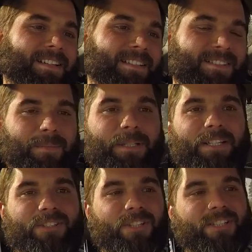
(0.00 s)
Somebody
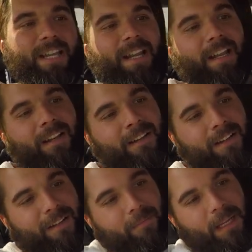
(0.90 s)
had just hit it.
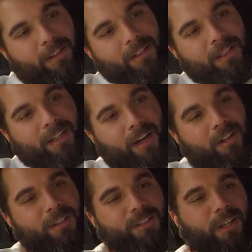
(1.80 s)
Man, look at the
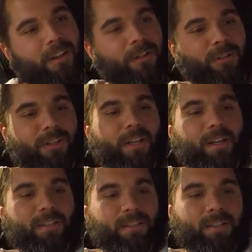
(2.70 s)
colors on those
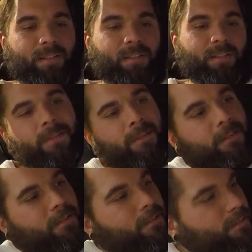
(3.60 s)
things.
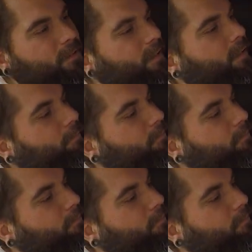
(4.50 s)
Look at the